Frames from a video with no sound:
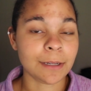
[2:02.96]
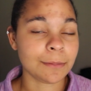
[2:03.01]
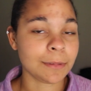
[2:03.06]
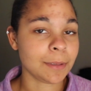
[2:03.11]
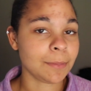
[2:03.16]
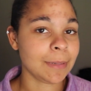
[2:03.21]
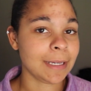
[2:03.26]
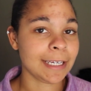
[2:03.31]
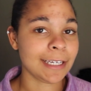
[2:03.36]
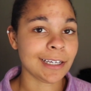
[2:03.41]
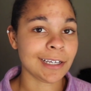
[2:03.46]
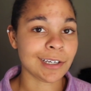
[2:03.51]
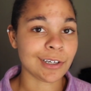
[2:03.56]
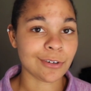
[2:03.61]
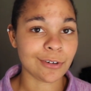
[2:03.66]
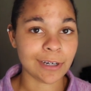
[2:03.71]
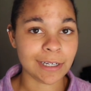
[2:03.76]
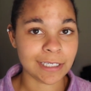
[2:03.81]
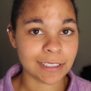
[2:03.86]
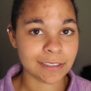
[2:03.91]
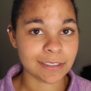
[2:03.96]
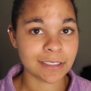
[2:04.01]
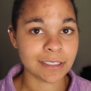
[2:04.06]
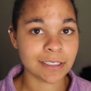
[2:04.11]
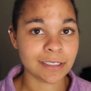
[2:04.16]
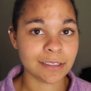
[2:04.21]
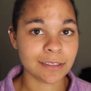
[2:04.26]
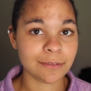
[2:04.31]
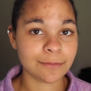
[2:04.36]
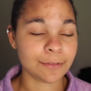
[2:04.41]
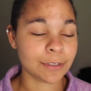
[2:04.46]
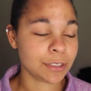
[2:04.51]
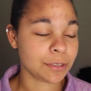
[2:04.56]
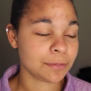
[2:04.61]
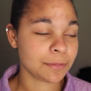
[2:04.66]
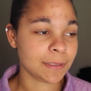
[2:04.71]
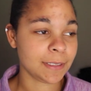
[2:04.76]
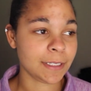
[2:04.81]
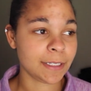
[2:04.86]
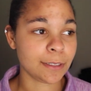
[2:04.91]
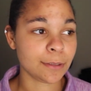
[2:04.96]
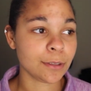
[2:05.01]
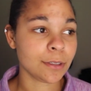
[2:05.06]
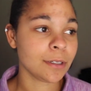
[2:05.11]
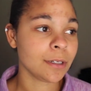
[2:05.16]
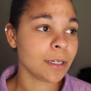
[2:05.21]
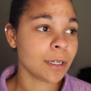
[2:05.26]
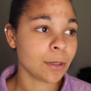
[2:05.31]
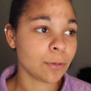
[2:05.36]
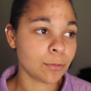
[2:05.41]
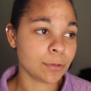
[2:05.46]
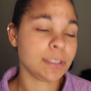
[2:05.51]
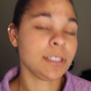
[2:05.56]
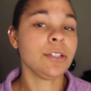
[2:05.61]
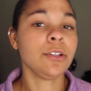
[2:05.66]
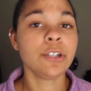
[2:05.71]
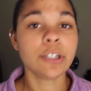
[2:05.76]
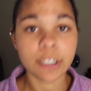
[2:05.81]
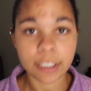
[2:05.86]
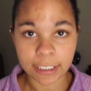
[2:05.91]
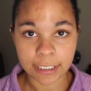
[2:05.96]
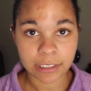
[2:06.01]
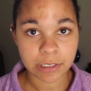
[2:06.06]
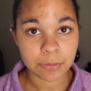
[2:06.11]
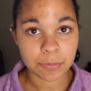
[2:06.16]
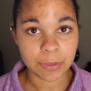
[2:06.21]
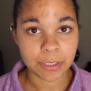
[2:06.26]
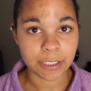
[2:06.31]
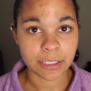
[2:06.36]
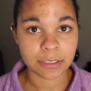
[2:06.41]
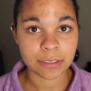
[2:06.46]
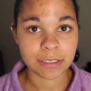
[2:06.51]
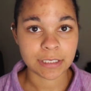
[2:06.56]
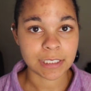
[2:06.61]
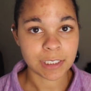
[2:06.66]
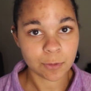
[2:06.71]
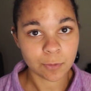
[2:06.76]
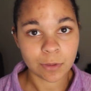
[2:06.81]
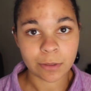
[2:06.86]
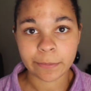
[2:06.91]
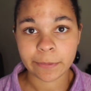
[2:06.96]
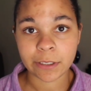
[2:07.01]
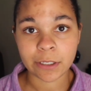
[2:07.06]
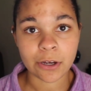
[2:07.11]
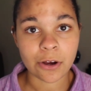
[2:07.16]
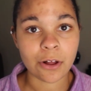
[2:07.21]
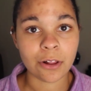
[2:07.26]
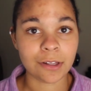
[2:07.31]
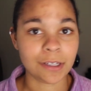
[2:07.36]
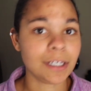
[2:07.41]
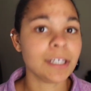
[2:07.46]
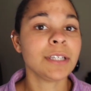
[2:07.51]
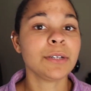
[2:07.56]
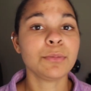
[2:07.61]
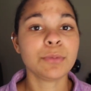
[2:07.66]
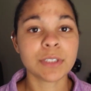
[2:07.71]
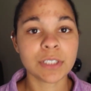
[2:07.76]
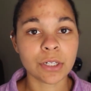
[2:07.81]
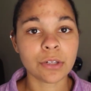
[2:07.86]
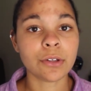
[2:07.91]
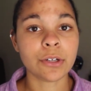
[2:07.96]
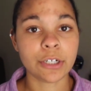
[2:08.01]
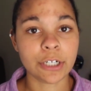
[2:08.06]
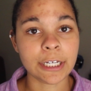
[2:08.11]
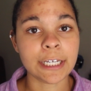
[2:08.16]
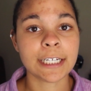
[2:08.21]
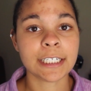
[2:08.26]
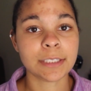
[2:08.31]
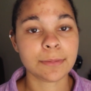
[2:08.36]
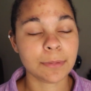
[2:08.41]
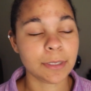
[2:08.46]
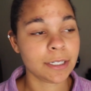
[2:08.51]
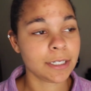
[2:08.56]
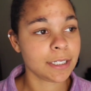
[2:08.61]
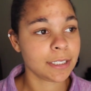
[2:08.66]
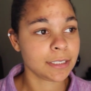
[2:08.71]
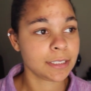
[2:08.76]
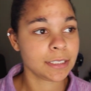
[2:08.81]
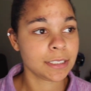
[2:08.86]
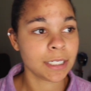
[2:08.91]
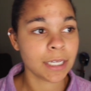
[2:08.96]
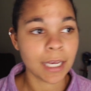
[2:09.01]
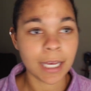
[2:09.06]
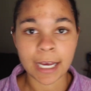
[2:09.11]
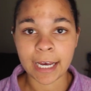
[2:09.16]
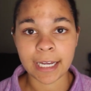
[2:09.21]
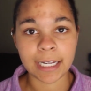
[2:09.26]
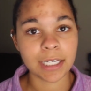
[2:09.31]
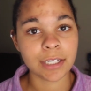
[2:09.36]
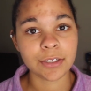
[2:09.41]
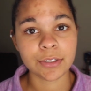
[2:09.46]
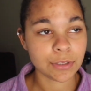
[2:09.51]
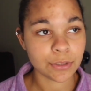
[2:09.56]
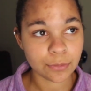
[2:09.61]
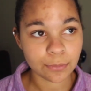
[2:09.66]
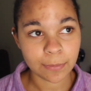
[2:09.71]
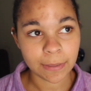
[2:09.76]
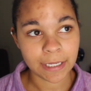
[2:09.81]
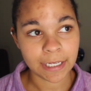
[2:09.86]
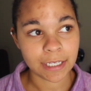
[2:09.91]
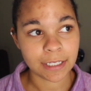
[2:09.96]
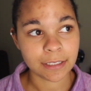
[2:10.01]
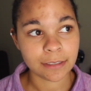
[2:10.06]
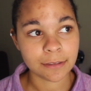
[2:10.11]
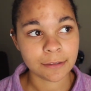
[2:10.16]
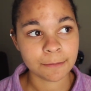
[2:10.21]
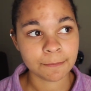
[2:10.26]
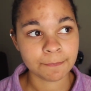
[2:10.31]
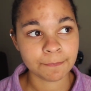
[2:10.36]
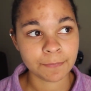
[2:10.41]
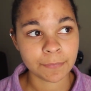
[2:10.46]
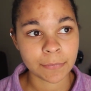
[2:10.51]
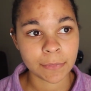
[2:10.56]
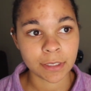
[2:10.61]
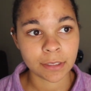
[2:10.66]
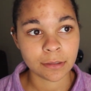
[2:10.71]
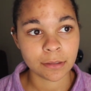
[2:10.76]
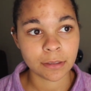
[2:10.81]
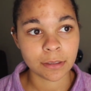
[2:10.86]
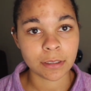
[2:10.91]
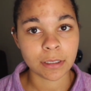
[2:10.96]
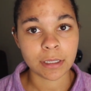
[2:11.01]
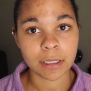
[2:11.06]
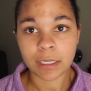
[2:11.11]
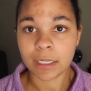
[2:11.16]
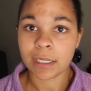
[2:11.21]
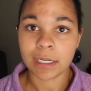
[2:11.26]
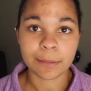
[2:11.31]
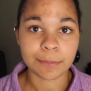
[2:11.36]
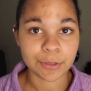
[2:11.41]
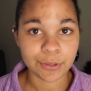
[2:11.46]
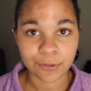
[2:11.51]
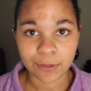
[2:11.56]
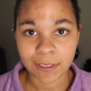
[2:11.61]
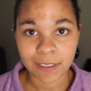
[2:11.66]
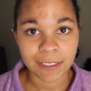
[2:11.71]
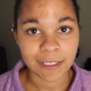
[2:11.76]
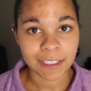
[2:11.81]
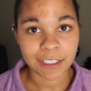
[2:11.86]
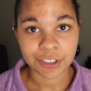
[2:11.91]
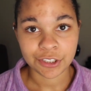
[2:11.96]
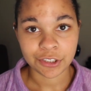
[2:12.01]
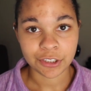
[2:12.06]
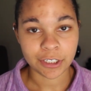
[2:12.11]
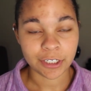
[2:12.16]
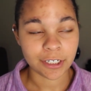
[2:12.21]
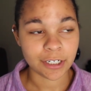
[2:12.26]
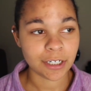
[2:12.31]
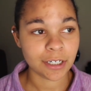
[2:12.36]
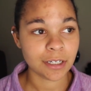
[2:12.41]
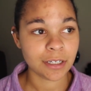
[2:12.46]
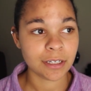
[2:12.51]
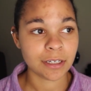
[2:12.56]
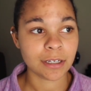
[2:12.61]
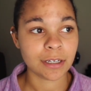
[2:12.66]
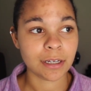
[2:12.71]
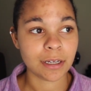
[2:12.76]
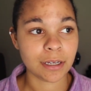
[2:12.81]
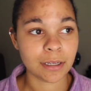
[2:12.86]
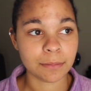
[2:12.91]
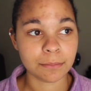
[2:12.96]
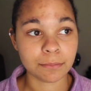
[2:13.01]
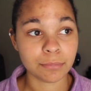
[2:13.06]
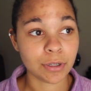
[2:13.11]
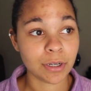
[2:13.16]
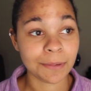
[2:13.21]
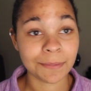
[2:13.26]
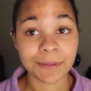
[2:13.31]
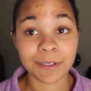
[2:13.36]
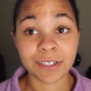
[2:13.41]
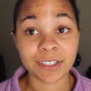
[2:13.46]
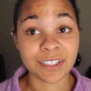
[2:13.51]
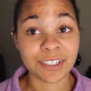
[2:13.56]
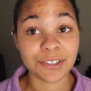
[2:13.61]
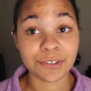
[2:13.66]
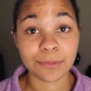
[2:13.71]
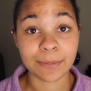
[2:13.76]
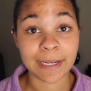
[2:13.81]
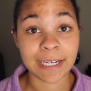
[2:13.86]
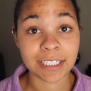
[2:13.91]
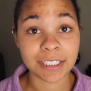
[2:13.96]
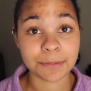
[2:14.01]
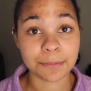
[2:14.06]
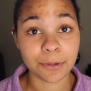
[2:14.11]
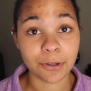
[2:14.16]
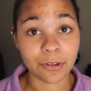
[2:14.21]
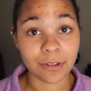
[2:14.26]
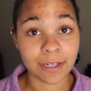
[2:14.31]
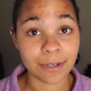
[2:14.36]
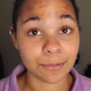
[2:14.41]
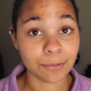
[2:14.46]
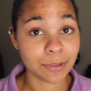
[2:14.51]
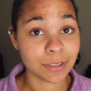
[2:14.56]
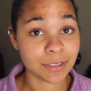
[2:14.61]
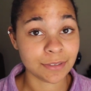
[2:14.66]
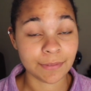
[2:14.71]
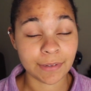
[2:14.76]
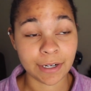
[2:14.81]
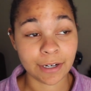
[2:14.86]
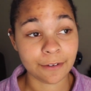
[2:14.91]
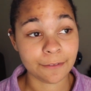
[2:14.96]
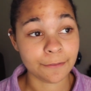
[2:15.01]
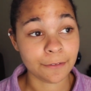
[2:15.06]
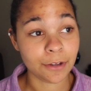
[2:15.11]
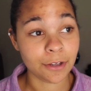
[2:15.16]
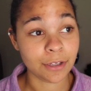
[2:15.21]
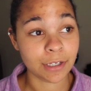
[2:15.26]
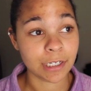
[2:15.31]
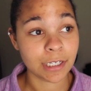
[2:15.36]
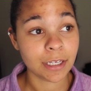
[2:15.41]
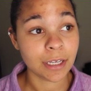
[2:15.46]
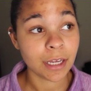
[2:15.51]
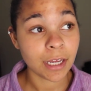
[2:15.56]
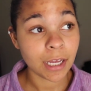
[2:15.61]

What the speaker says: I'm gonna make it great. Freshman year was a learning experience. That's what I'm gonna call it. It was a learning experience. I didn't do band, and I'm doing it this year. I'm probably gonna do basketball. That was very fun.